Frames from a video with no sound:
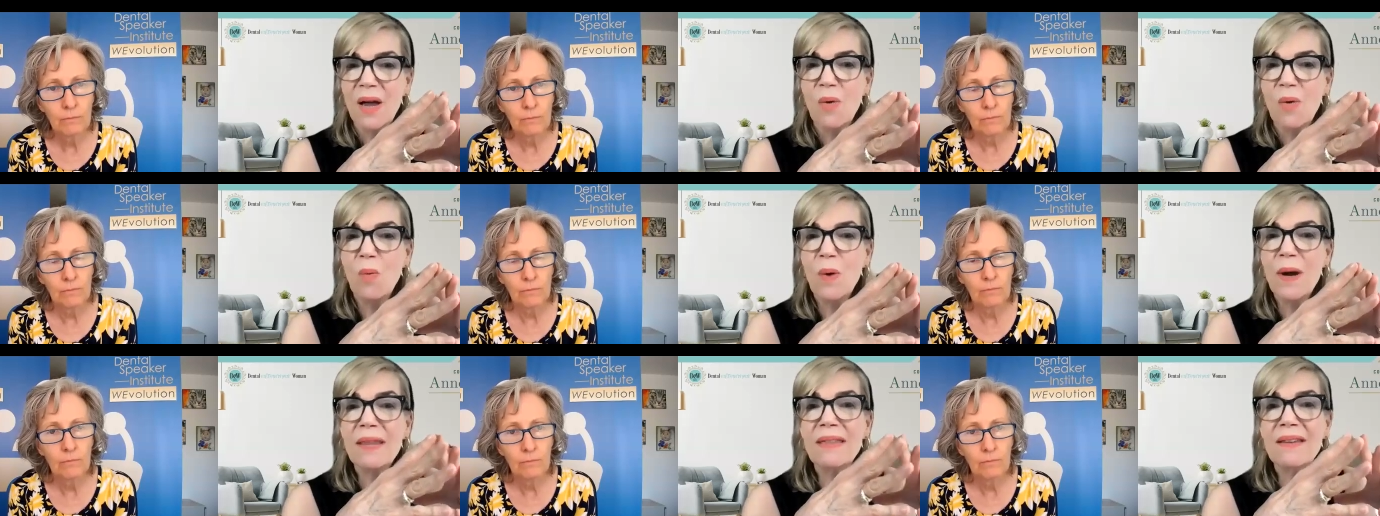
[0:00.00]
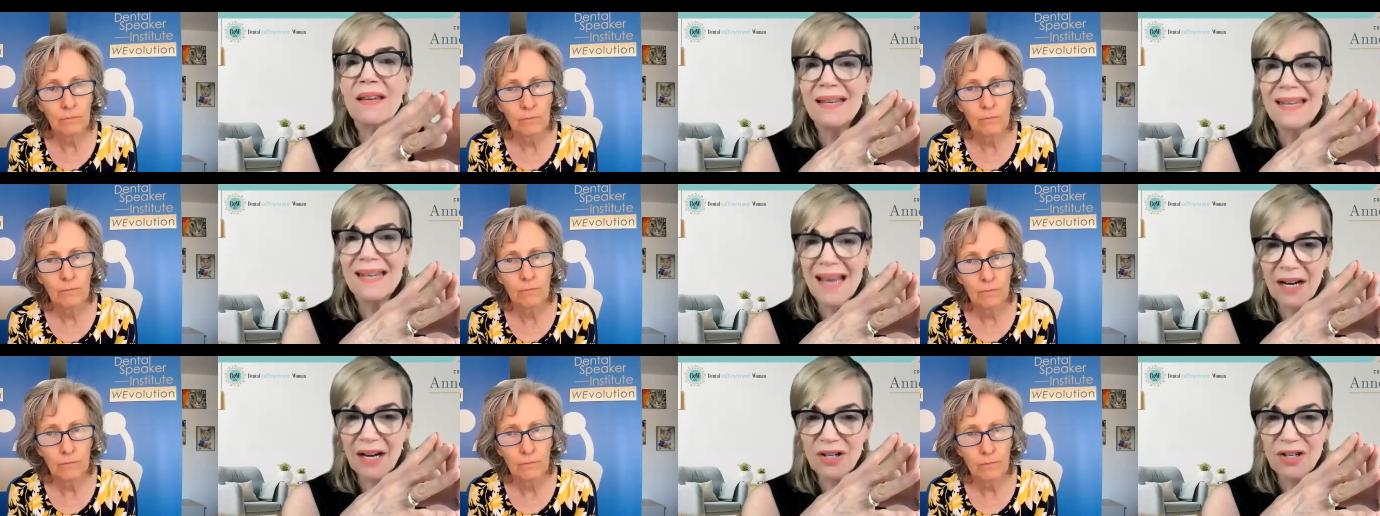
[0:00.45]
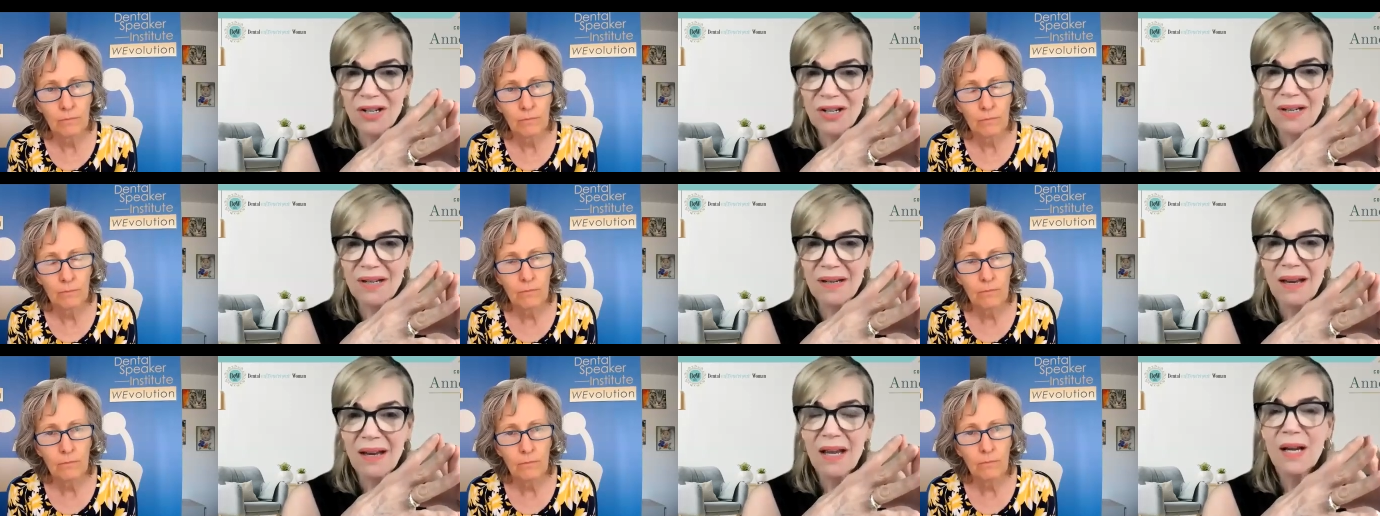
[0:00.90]
Speaker 1: with
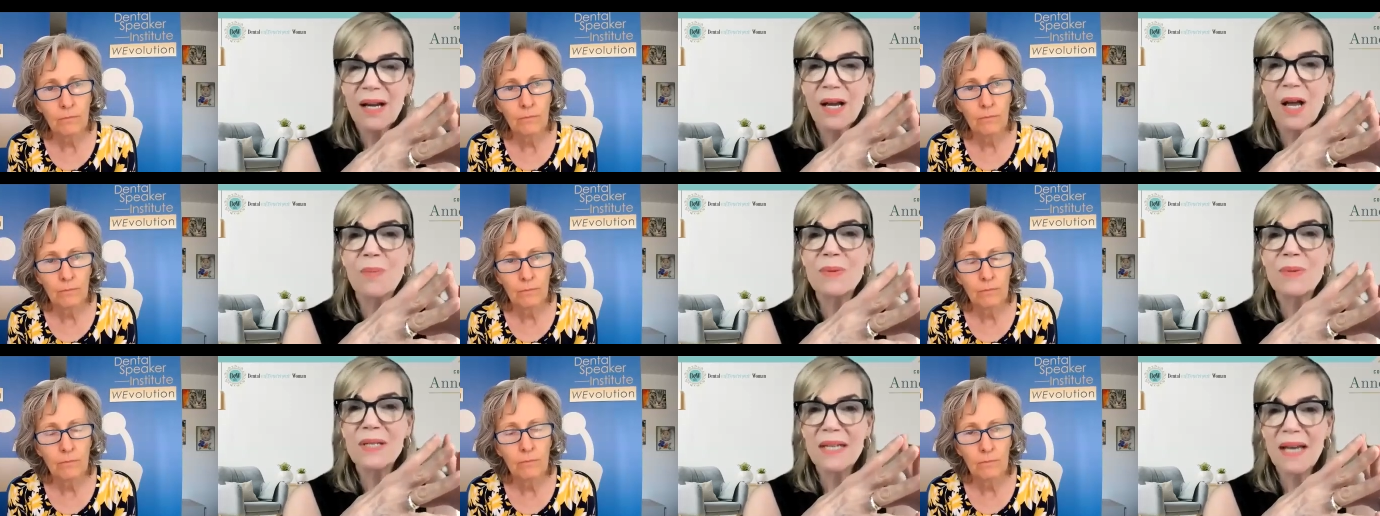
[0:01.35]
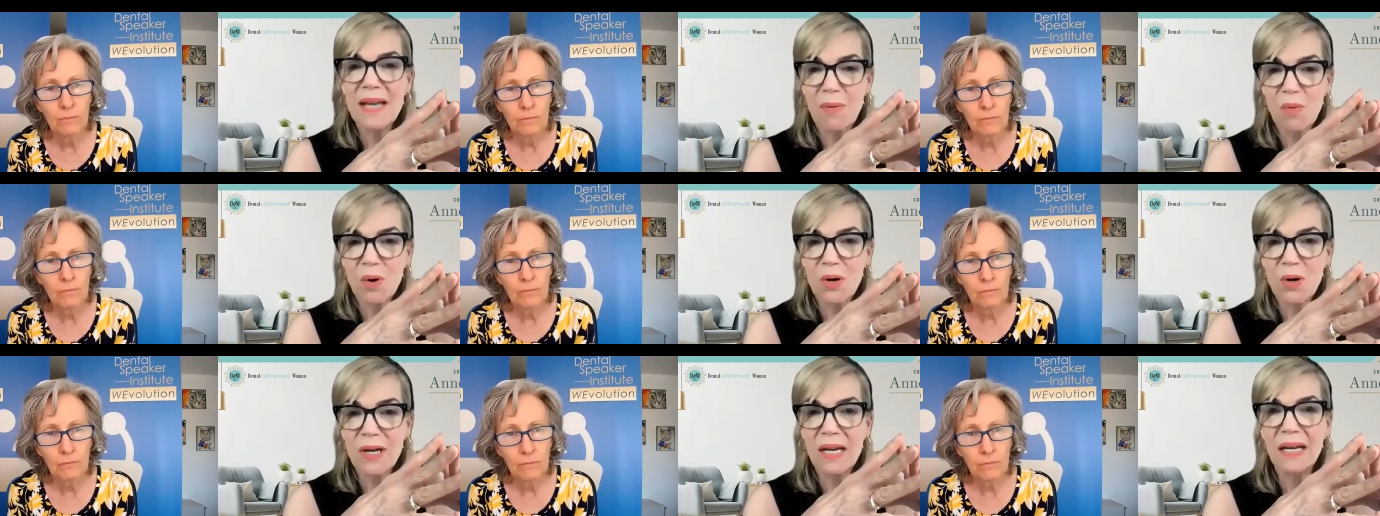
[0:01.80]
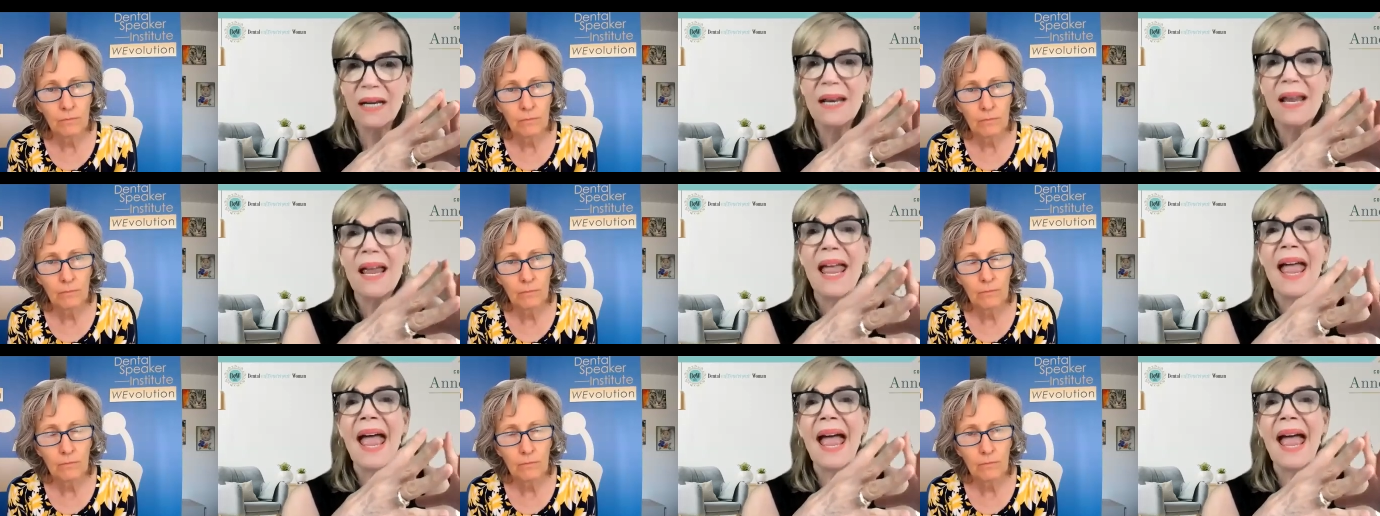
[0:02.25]
connection comes networking
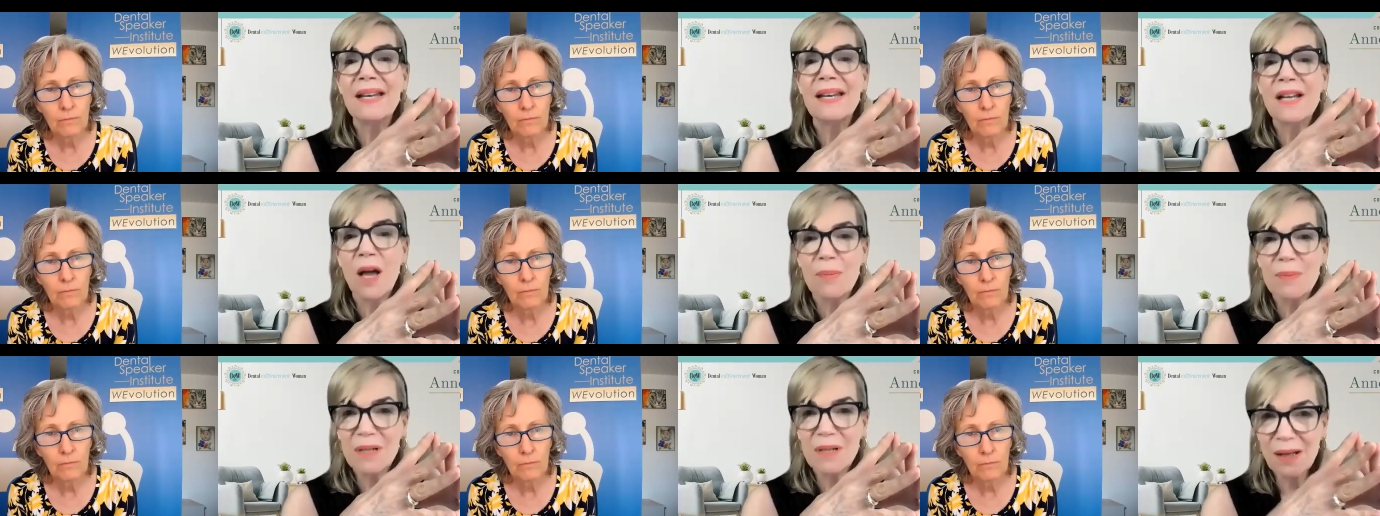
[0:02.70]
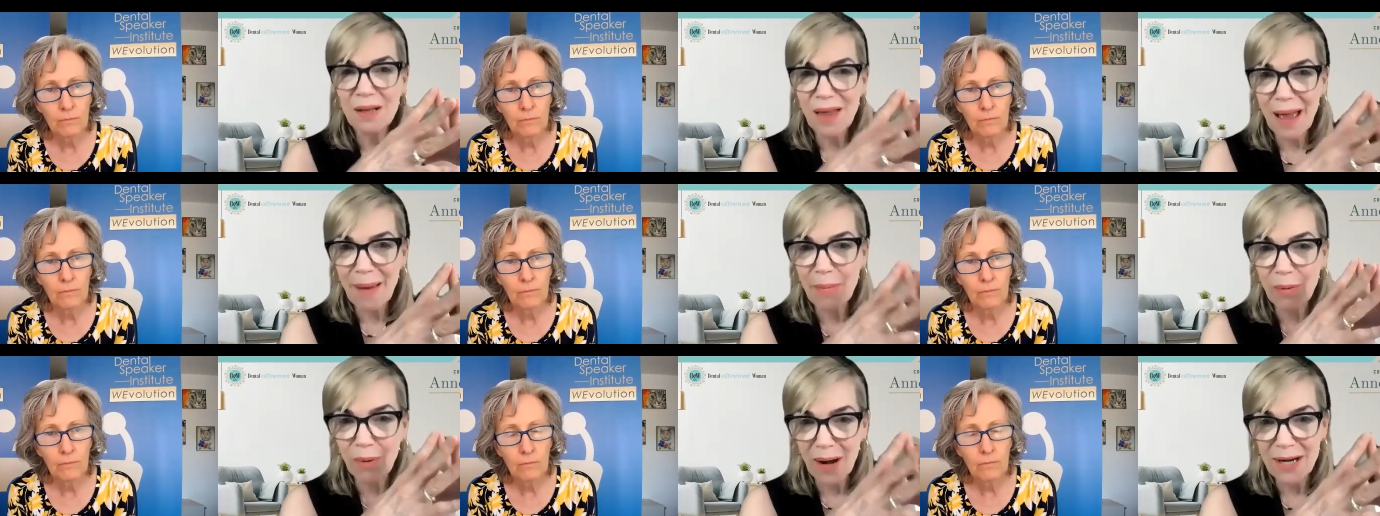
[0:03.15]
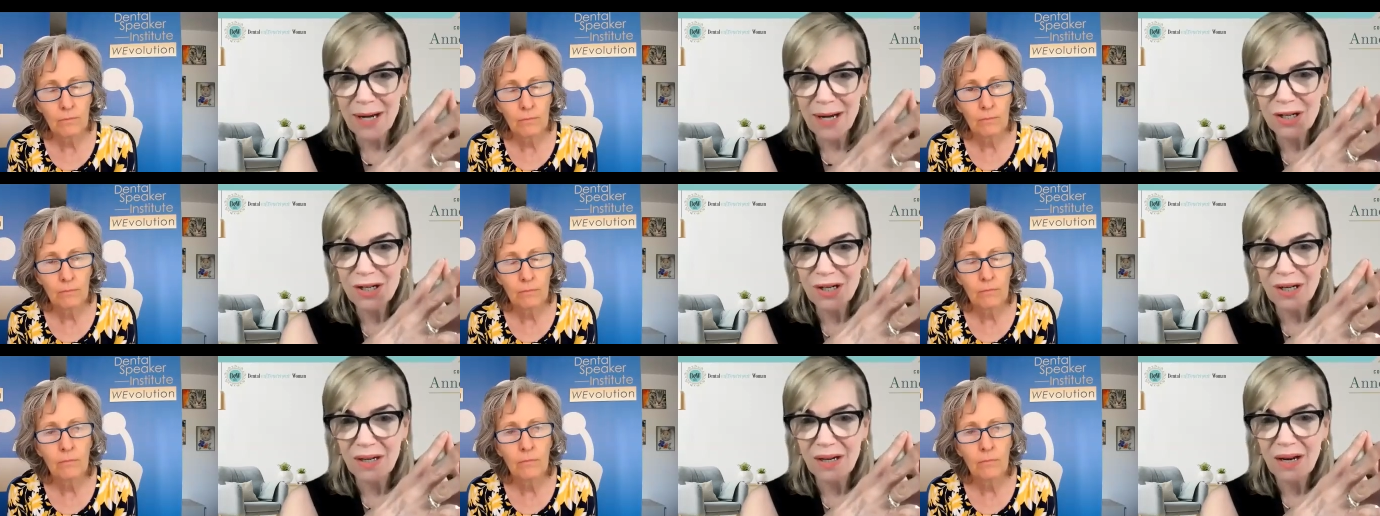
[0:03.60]
and comes
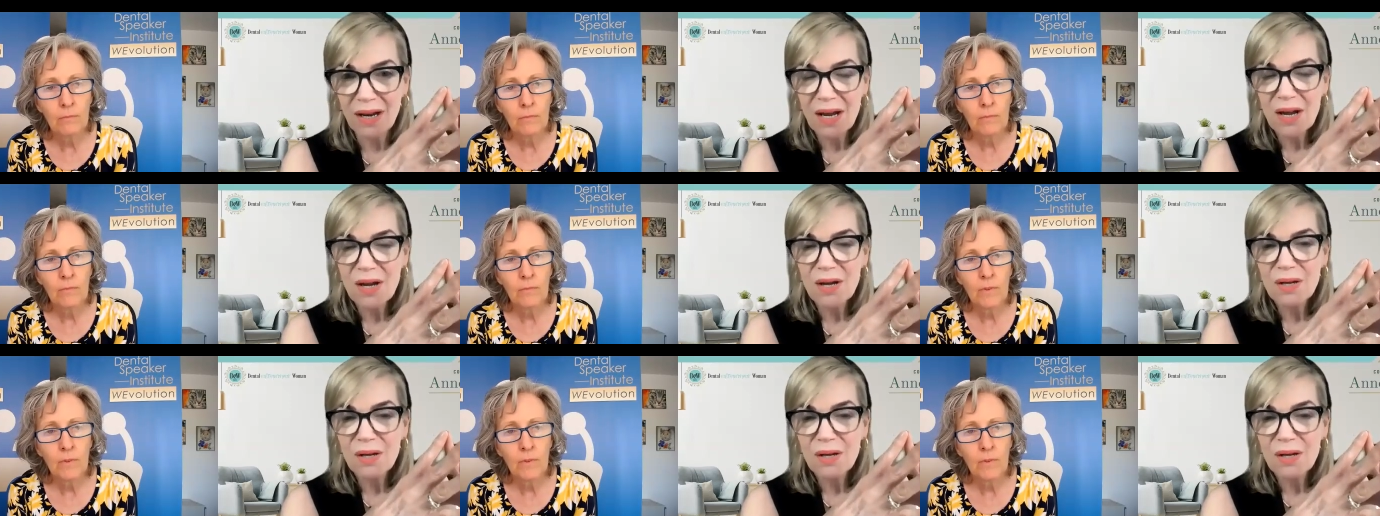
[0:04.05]
collaboration.